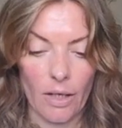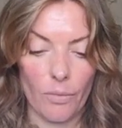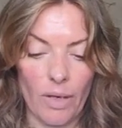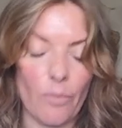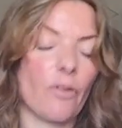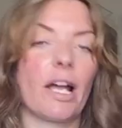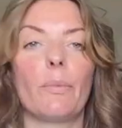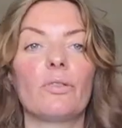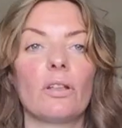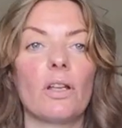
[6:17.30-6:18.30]
When we're
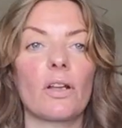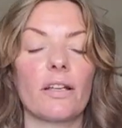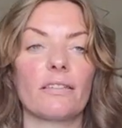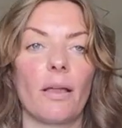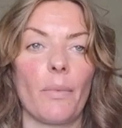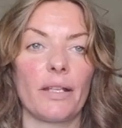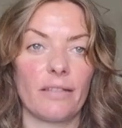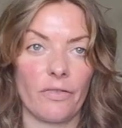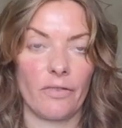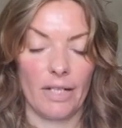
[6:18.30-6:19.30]
able to look at something
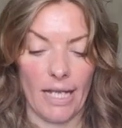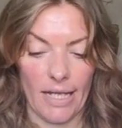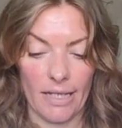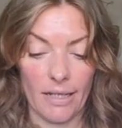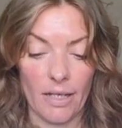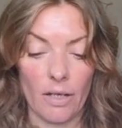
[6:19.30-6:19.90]
differently,